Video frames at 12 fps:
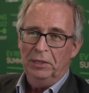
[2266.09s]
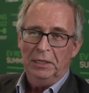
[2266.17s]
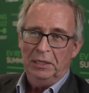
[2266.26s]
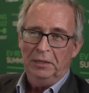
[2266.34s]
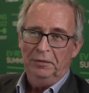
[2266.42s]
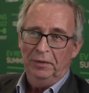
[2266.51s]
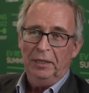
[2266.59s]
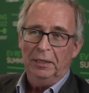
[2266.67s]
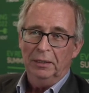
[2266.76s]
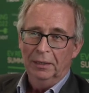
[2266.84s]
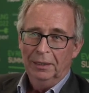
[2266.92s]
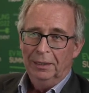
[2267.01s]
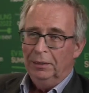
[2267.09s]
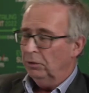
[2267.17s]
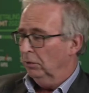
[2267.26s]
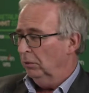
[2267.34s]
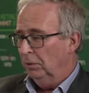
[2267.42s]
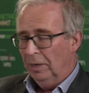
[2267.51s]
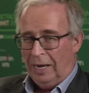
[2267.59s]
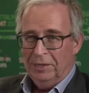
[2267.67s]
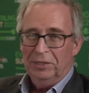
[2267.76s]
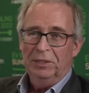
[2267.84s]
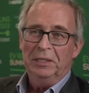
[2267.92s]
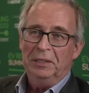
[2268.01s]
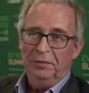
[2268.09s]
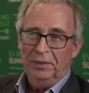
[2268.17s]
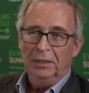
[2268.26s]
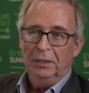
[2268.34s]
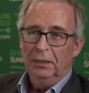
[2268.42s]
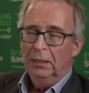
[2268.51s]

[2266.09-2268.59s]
EV, who has an EV,